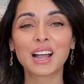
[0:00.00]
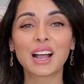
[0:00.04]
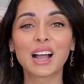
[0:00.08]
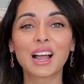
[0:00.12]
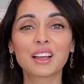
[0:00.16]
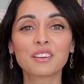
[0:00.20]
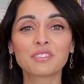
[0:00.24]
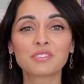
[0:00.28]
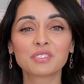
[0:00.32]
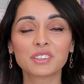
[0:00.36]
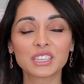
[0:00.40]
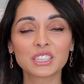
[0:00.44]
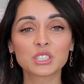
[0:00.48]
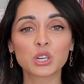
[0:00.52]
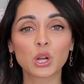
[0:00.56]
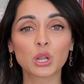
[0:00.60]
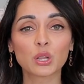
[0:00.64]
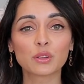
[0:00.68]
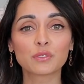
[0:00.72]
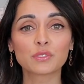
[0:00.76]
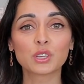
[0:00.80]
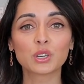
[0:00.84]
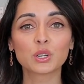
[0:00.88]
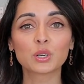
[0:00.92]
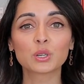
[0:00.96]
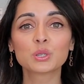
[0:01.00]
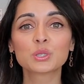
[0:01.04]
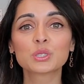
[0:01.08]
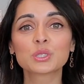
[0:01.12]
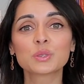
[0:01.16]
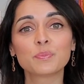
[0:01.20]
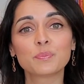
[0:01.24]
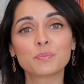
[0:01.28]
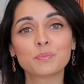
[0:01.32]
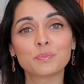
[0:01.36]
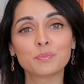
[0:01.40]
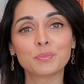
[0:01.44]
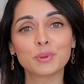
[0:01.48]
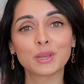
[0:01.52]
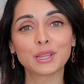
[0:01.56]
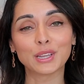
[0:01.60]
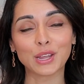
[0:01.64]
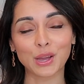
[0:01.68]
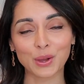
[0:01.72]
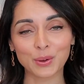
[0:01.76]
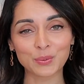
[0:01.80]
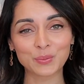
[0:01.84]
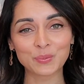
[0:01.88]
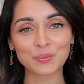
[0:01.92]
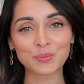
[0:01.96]
I've linked all of those
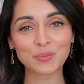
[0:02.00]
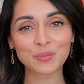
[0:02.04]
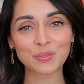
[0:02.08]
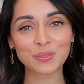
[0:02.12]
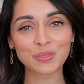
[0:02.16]
below.